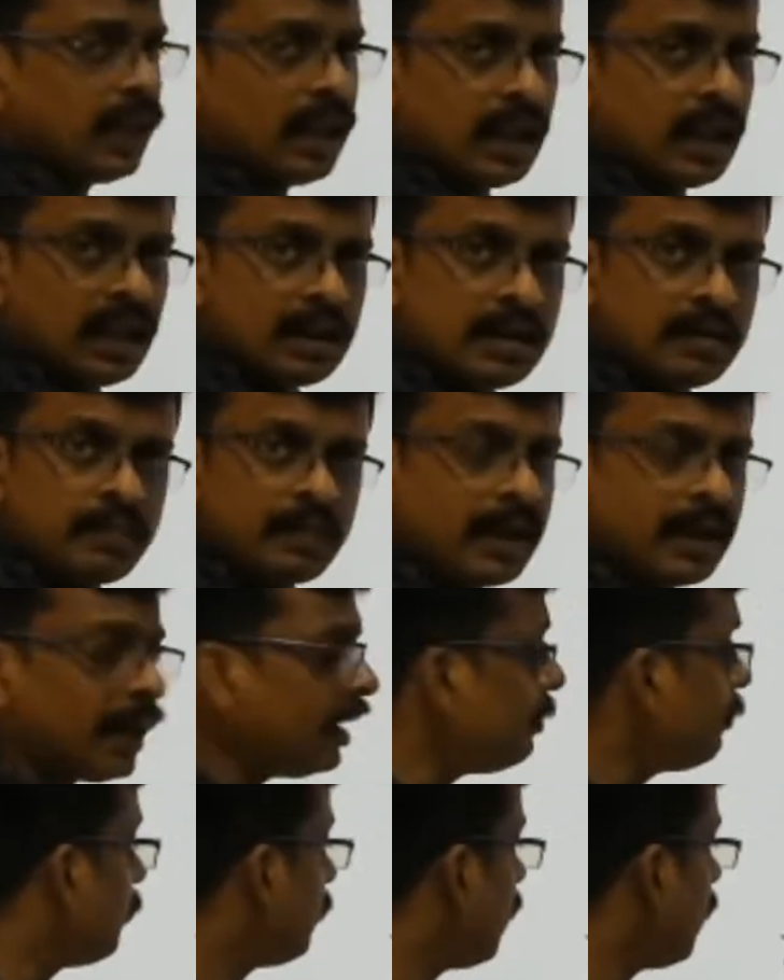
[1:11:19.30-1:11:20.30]

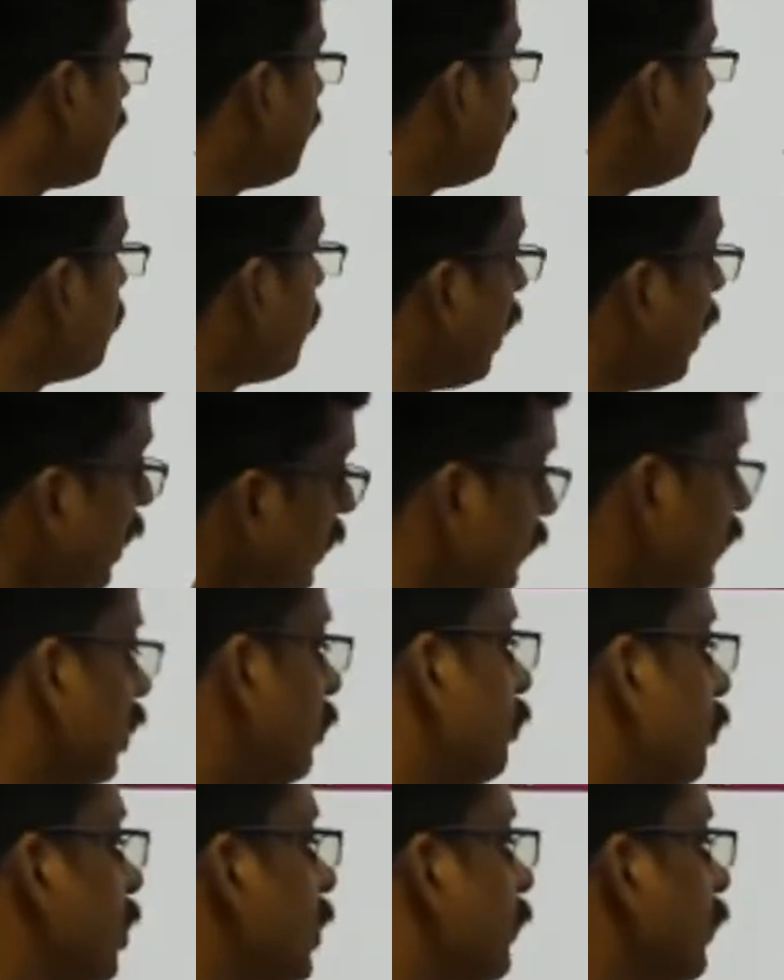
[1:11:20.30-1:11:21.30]
and 80 minus
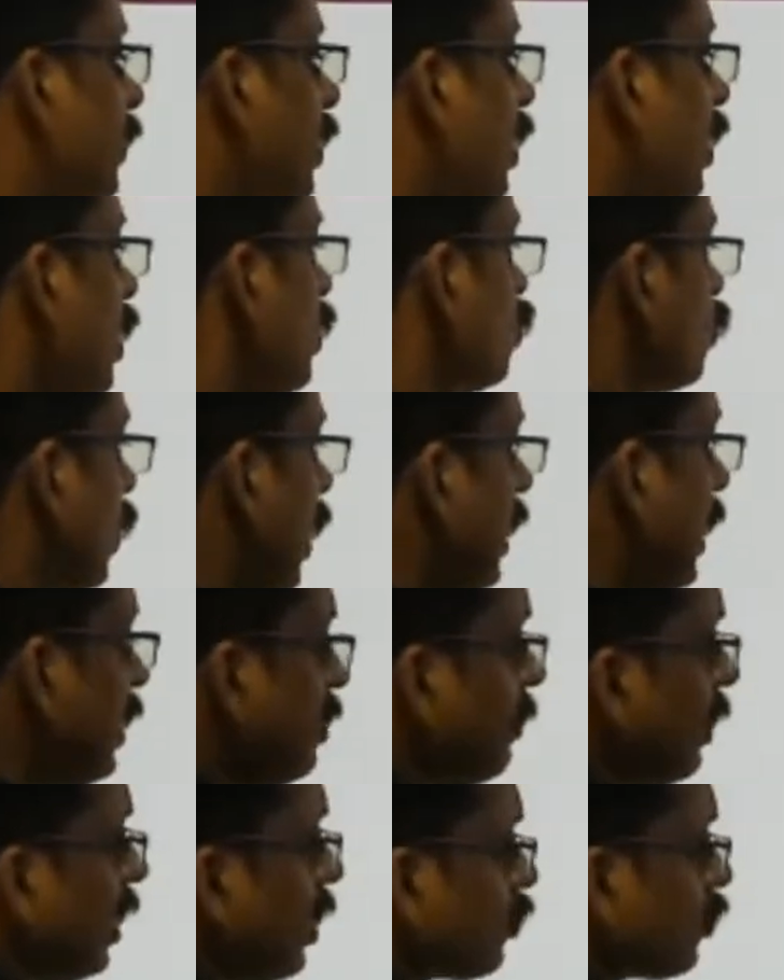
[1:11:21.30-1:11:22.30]
number. So 80
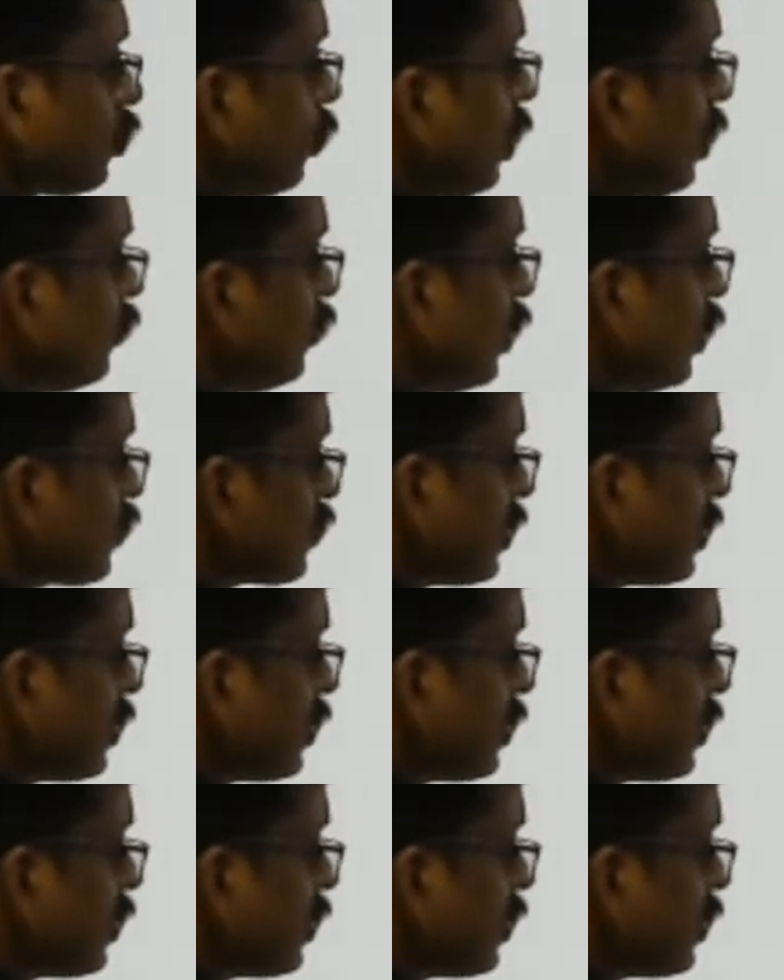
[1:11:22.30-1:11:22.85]
minus 26